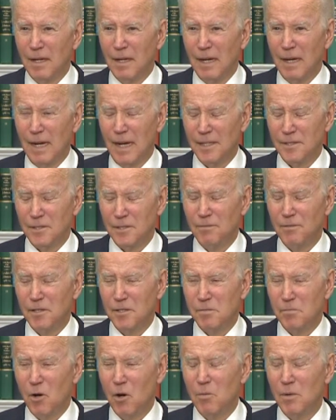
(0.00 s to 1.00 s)
As of
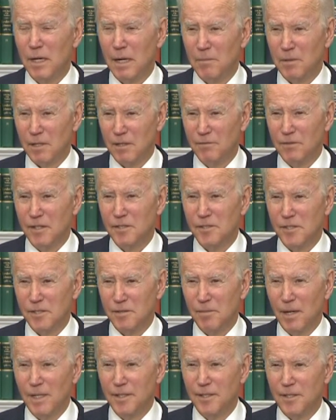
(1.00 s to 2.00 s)
this moment, I'm convinced he's
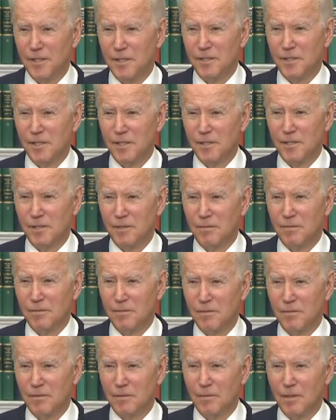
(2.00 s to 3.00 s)
made the decision.
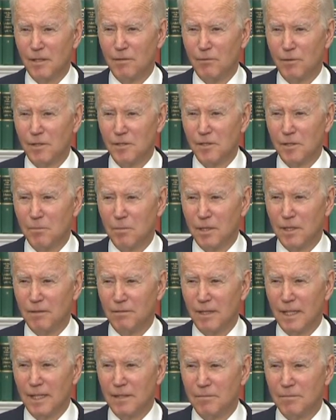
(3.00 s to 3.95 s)
We have reason to believe that.